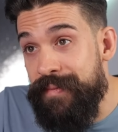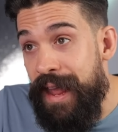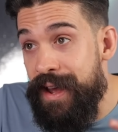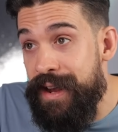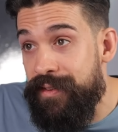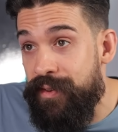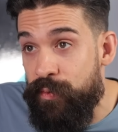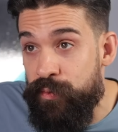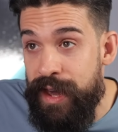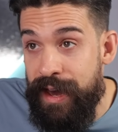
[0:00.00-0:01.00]
that
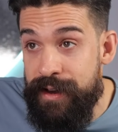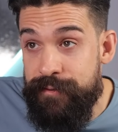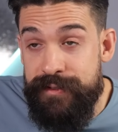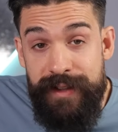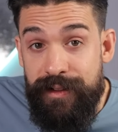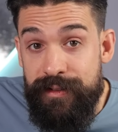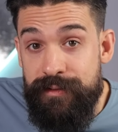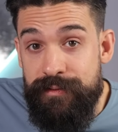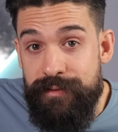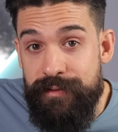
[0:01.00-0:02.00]
we have still
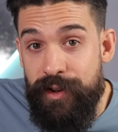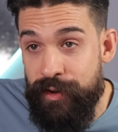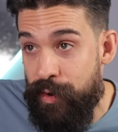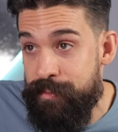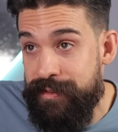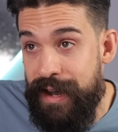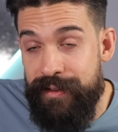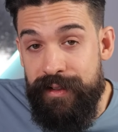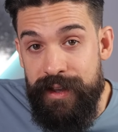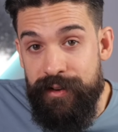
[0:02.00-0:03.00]
a normal
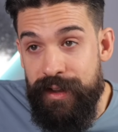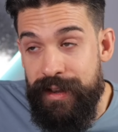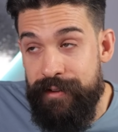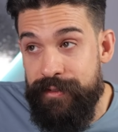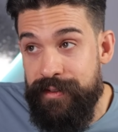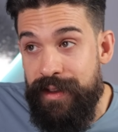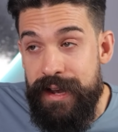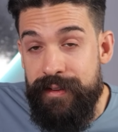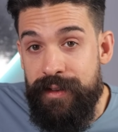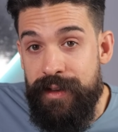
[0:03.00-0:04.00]
title here on the left hand
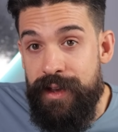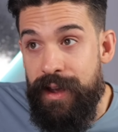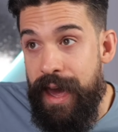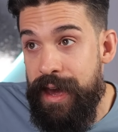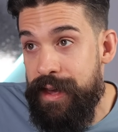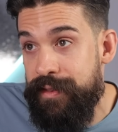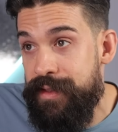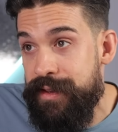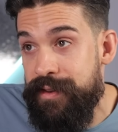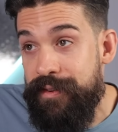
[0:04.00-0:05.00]
side. And
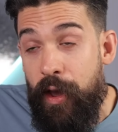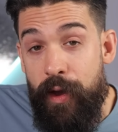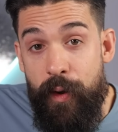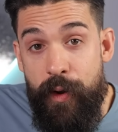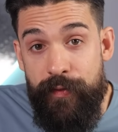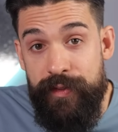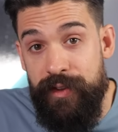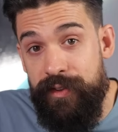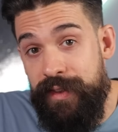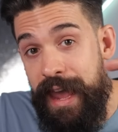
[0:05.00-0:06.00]
this is on the
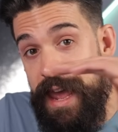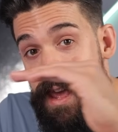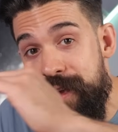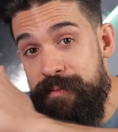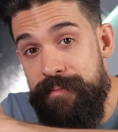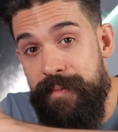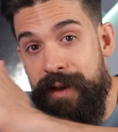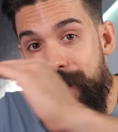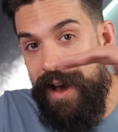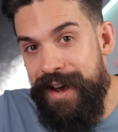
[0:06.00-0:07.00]

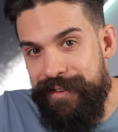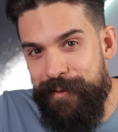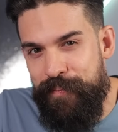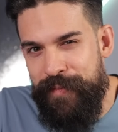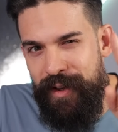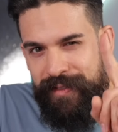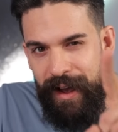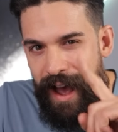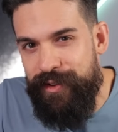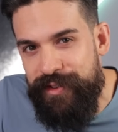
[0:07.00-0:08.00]
same height. Now,
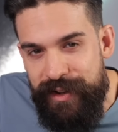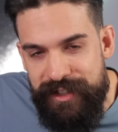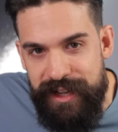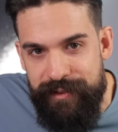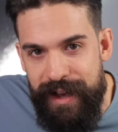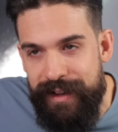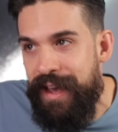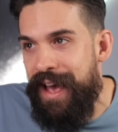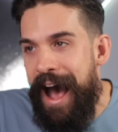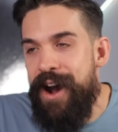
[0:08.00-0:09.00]
how to achieve that?
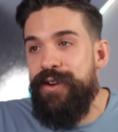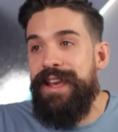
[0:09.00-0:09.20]
How